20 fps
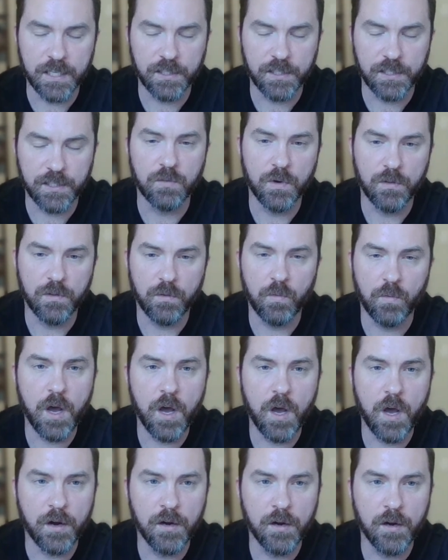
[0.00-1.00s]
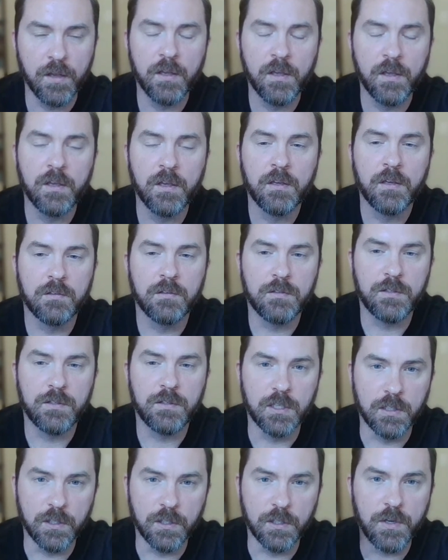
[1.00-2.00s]
gallons and gallons extra worth of
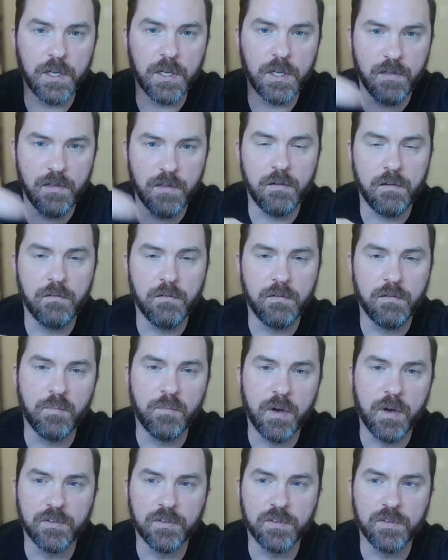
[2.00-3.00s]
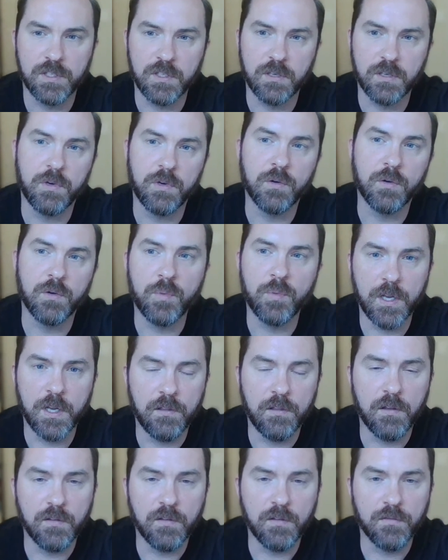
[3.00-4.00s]
water diluting the
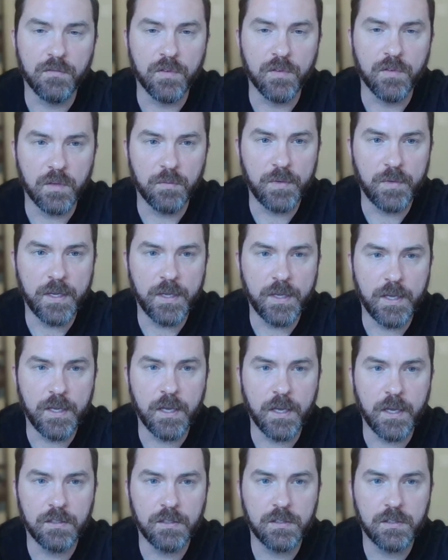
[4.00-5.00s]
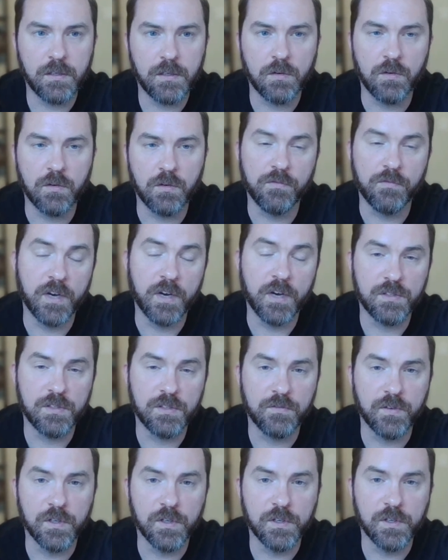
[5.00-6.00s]
buffers that we were putting in there for the pH, or
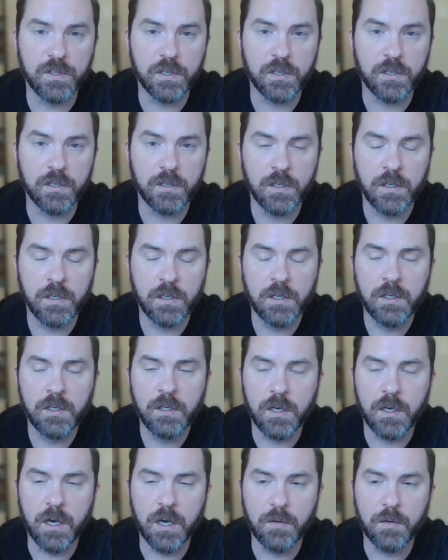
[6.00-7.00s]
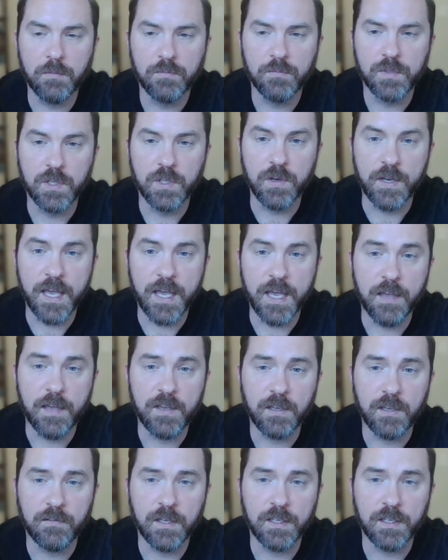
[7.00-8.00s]
vice versa. So yeah, I
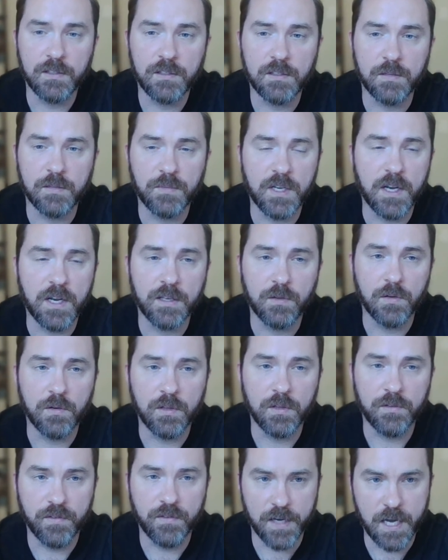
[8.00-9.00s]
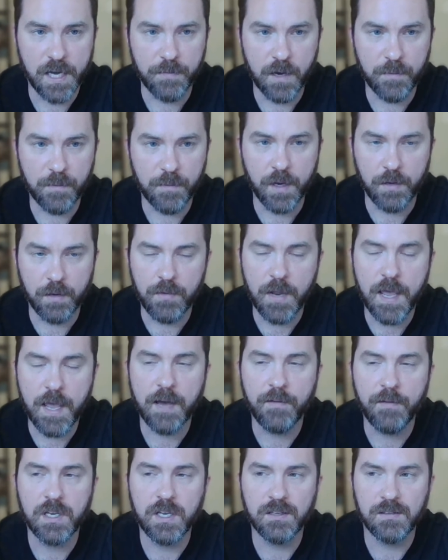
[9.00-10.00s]
think that's something I totally forgot about, but
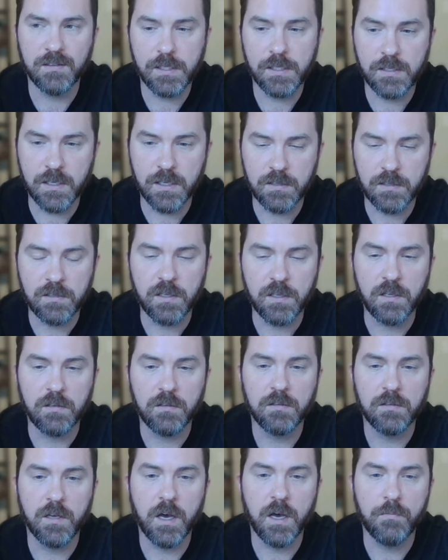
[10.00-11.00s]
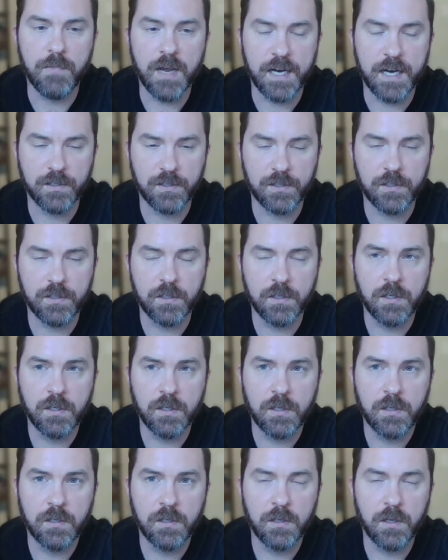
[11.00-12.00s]
having a consistent mash
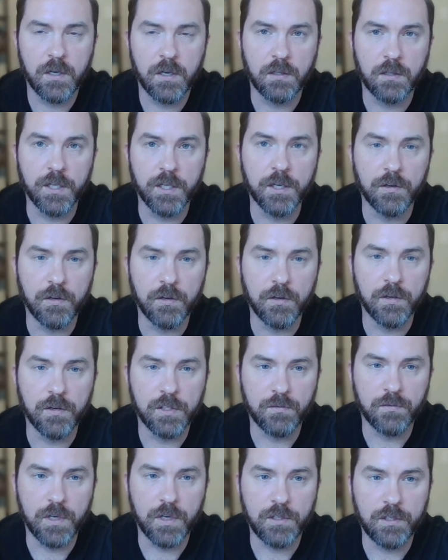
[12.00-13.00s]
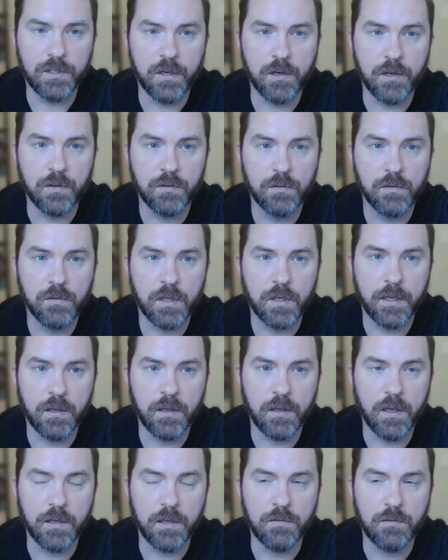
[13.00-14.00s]
liquor to grist ratio
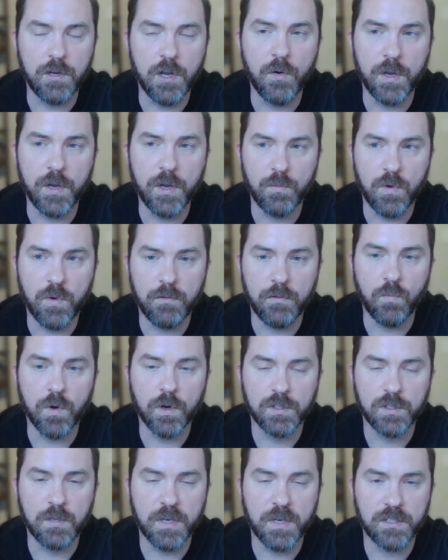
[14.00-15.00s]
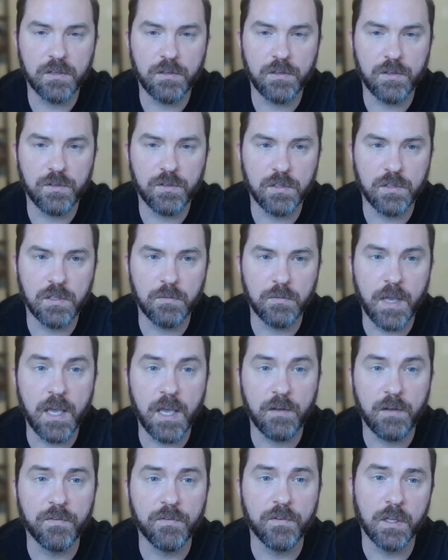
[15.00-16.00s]
and knowing what works the best on your system
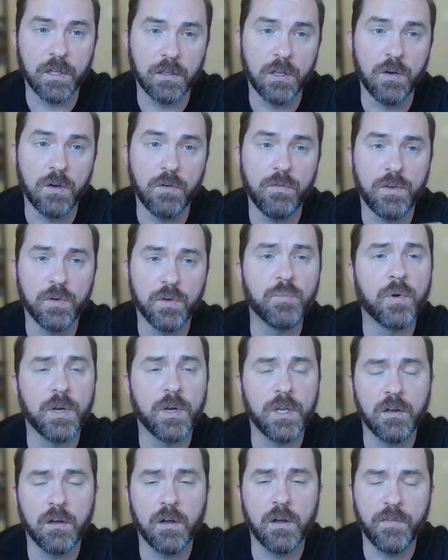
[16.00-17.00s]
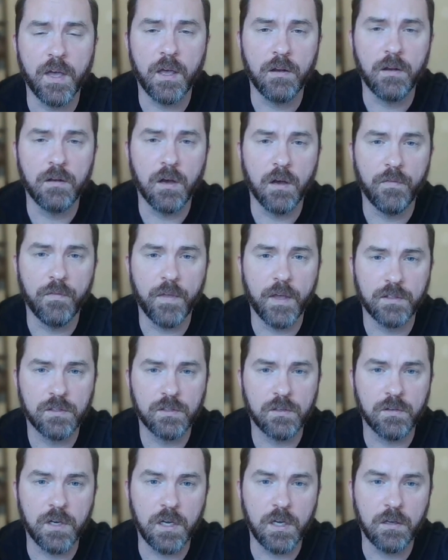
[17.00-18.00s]
and for the load that you're putting on that
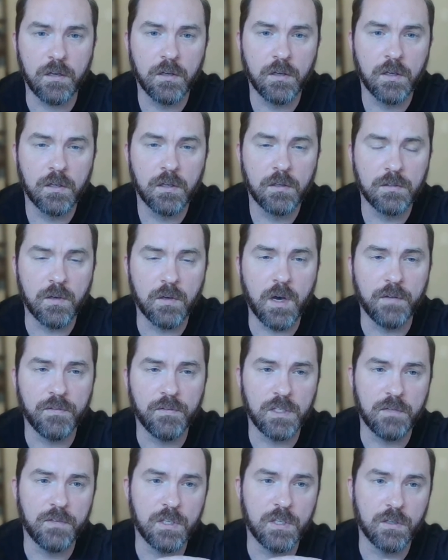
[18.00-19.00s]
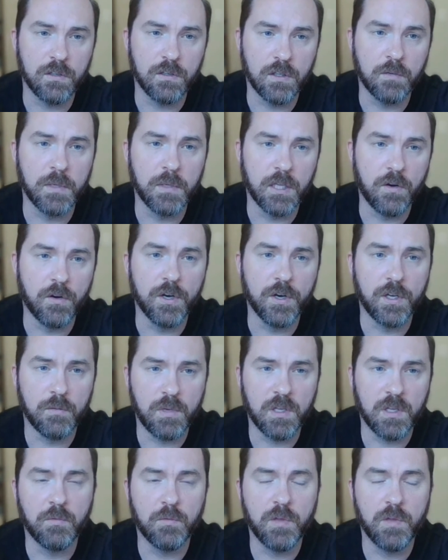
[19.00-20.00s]
screen. So obviously if you're a little bit lower, you can
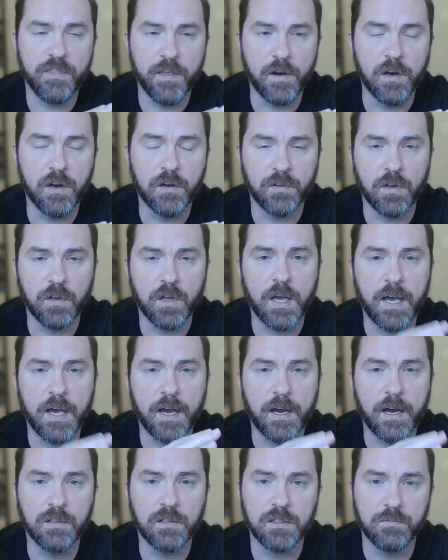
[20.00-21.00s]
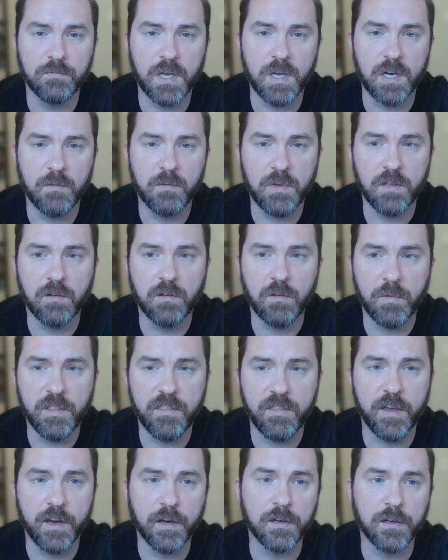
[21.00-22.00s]
be a little higher. If you're a little higher, it's better to be a little
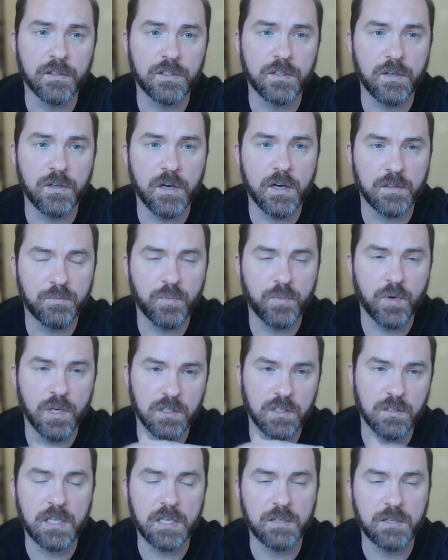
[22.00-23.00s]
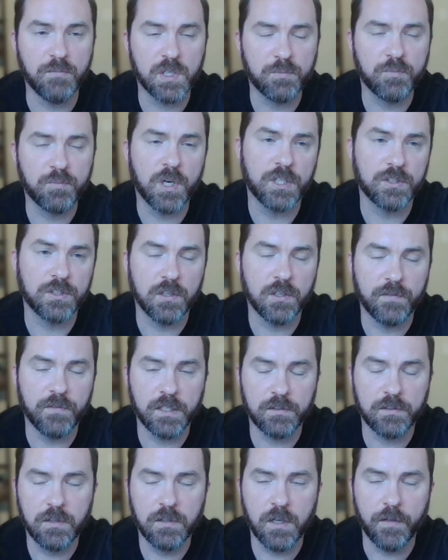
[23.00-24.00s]
bit thicker, so you're not putting as much pressure
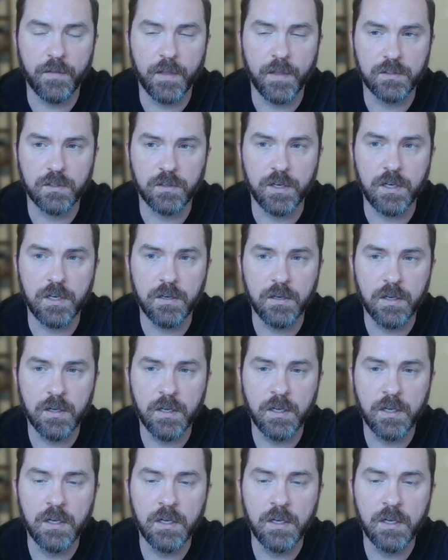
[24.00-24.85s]
on that screen.